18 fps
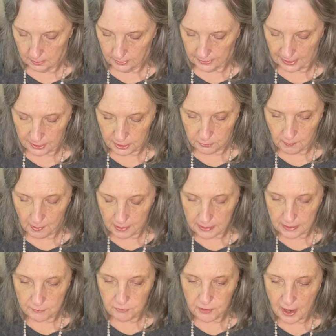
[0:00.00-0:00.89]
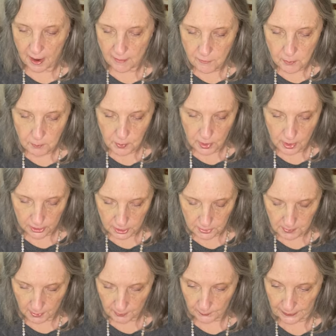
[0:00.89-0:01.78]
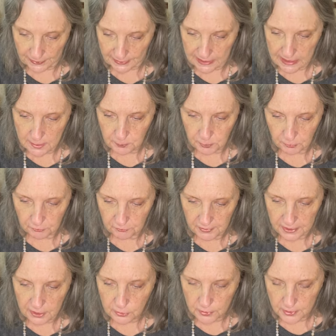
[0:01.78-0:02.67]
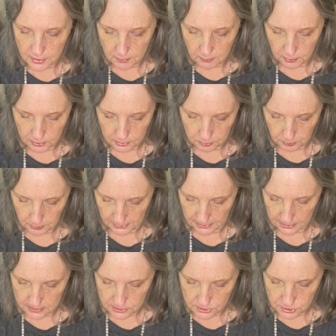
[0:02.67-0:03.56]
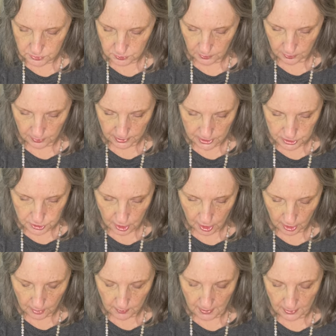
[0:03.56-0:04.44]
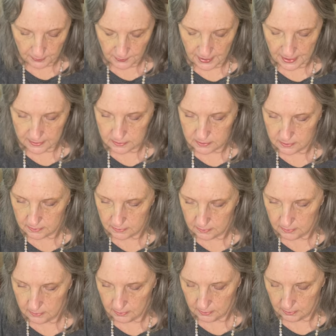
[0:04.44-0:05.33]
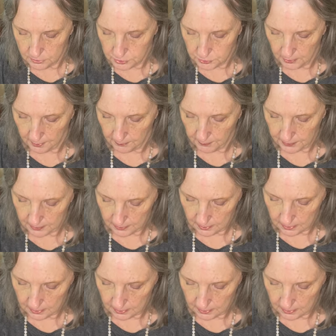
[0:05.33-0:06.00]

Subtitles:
OK, Hey, you might, if you have a book, you might want to keep your finger in the book because we're going to talk about that trip.